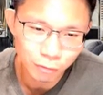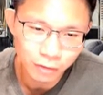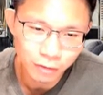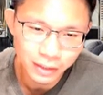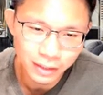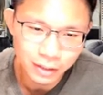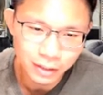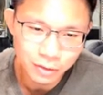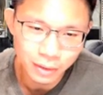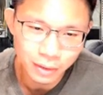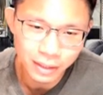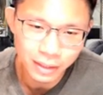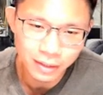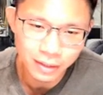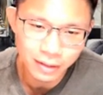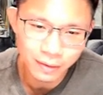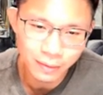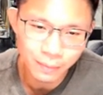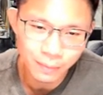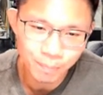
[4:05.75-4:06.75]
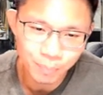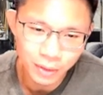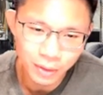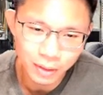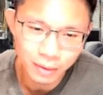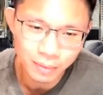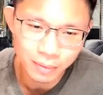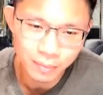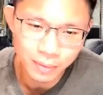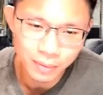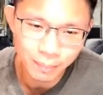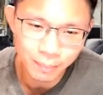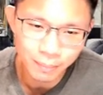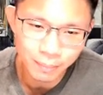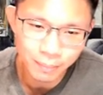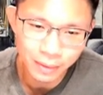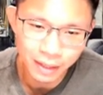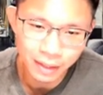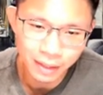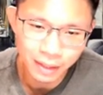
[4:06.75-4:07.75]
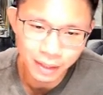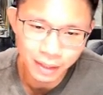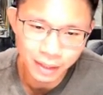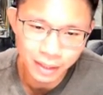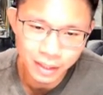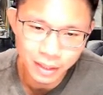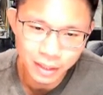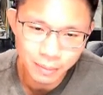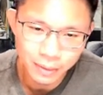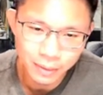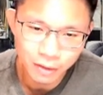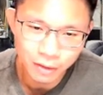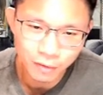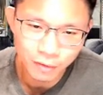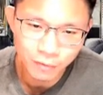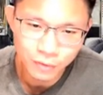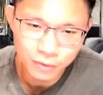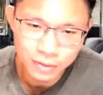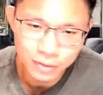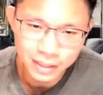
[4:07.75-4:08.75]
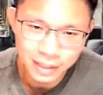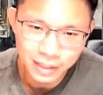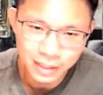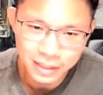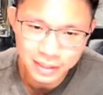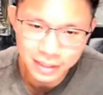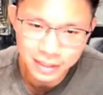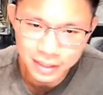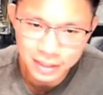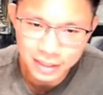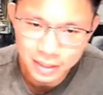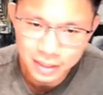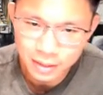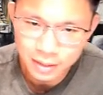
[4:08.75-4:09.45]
That's why it can get a little bit confusing in that sense.